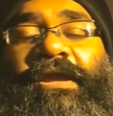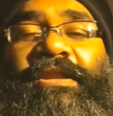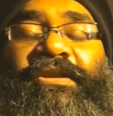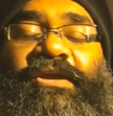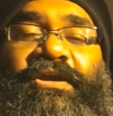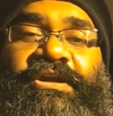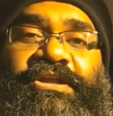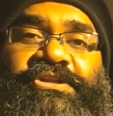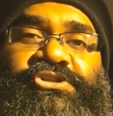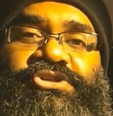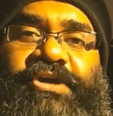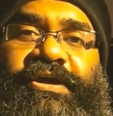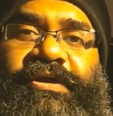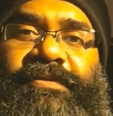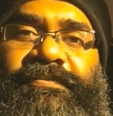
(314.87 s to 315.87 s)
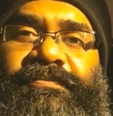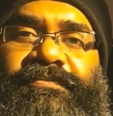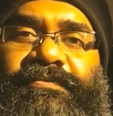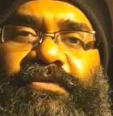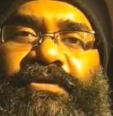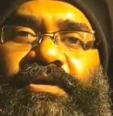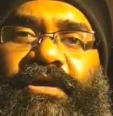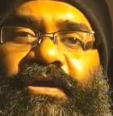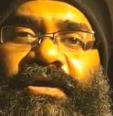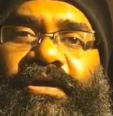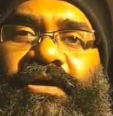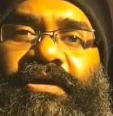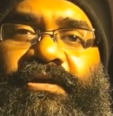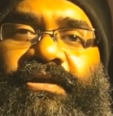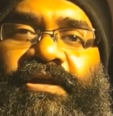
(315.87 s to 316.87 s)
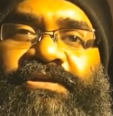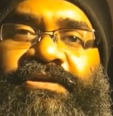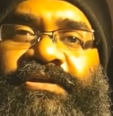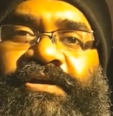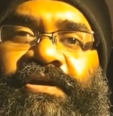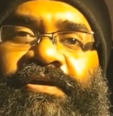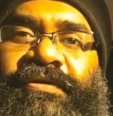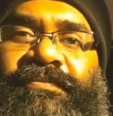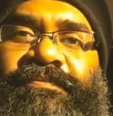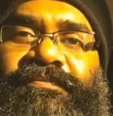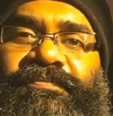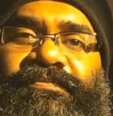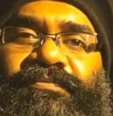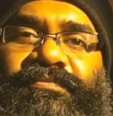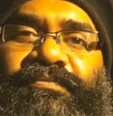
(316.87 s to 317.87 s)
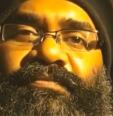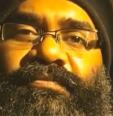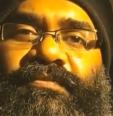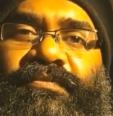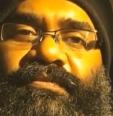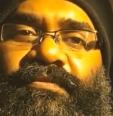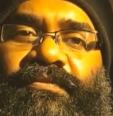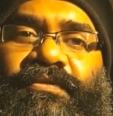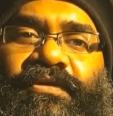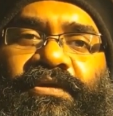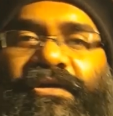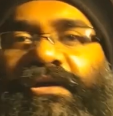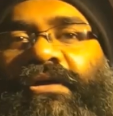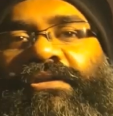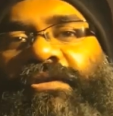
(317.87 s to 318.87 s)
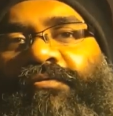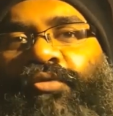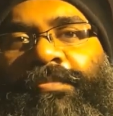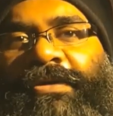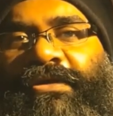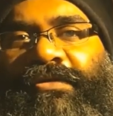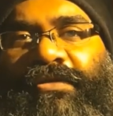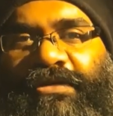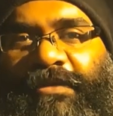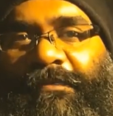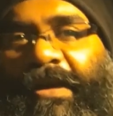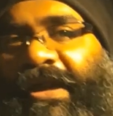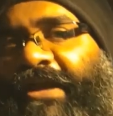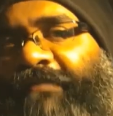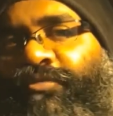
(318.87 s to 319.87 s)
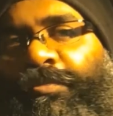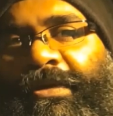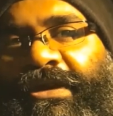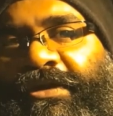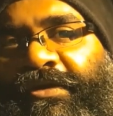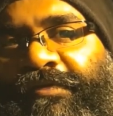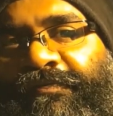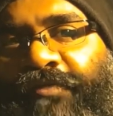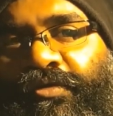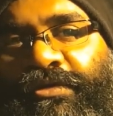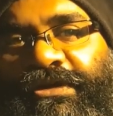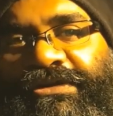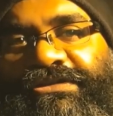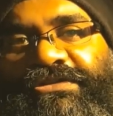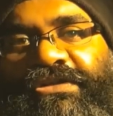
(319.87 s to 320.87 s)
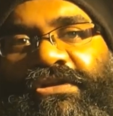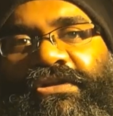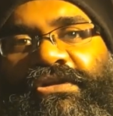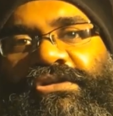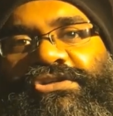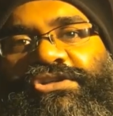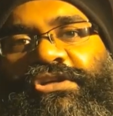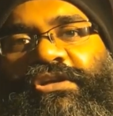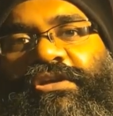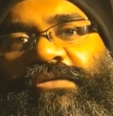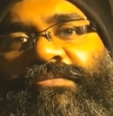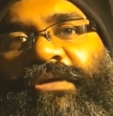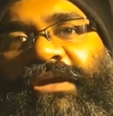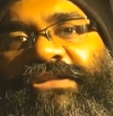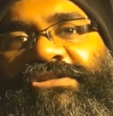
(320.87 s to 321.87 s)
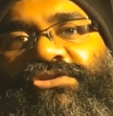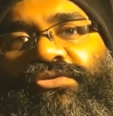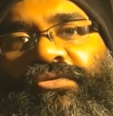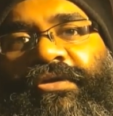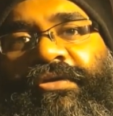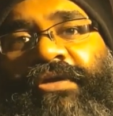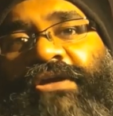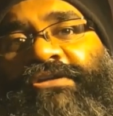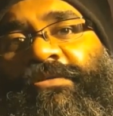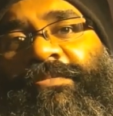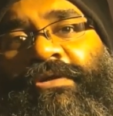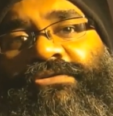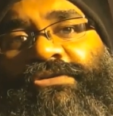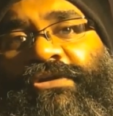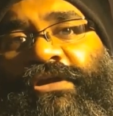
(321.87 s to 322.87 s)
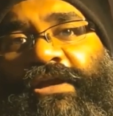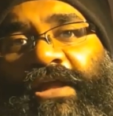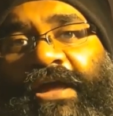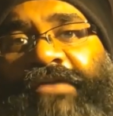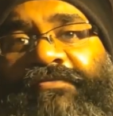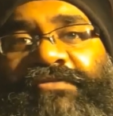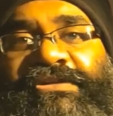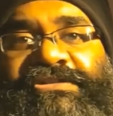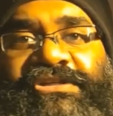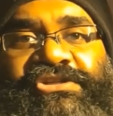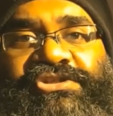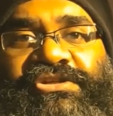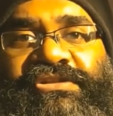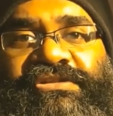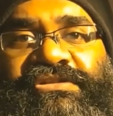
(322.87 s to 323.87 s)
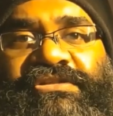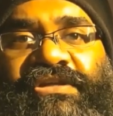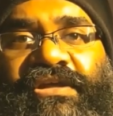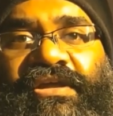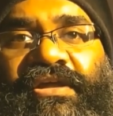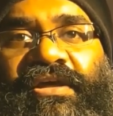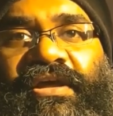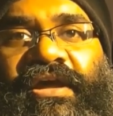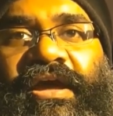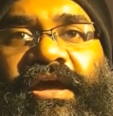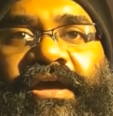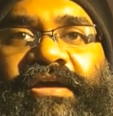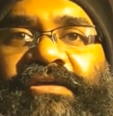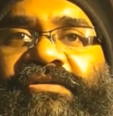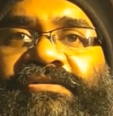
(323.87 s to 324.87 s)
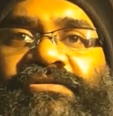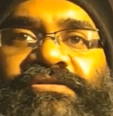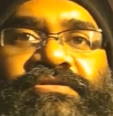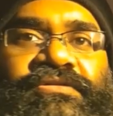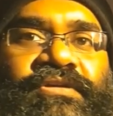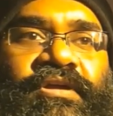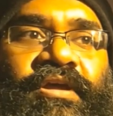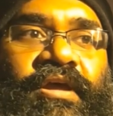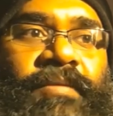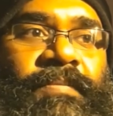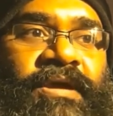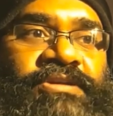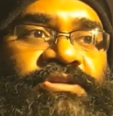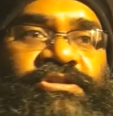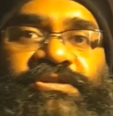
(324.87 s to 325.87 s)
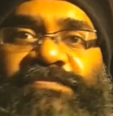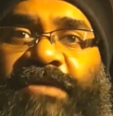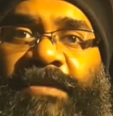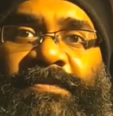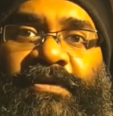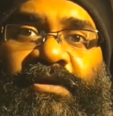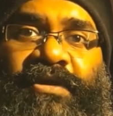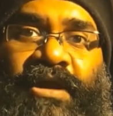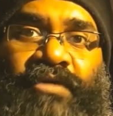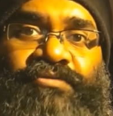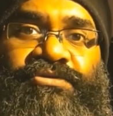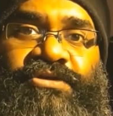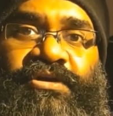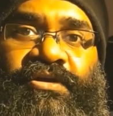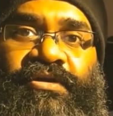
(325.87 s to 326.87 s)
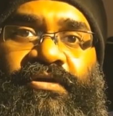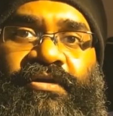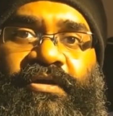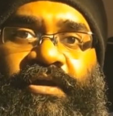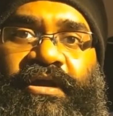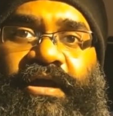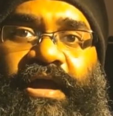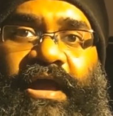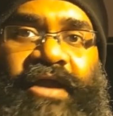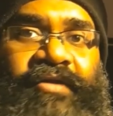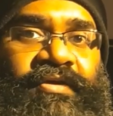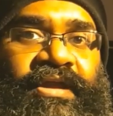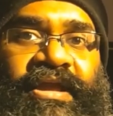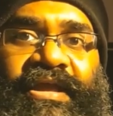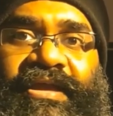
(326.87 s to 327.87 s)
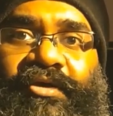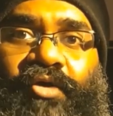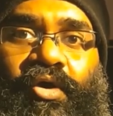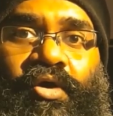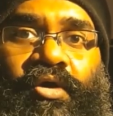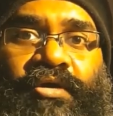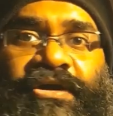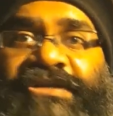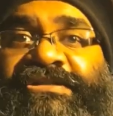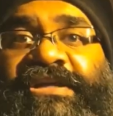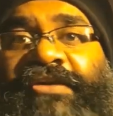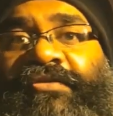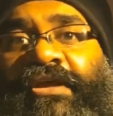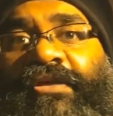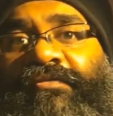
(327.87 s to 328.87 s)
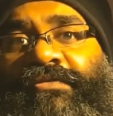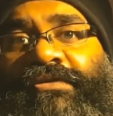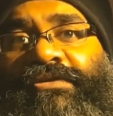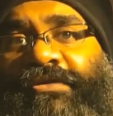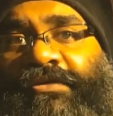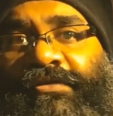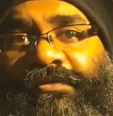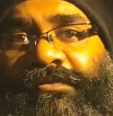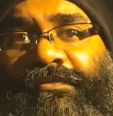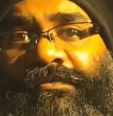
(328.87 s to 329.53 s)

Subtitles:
Cutting Chai, Latika, the woman, the married woman in her 40s, she begins to regret about her life decisions and imagines people around her agreeing or disagreeing with her.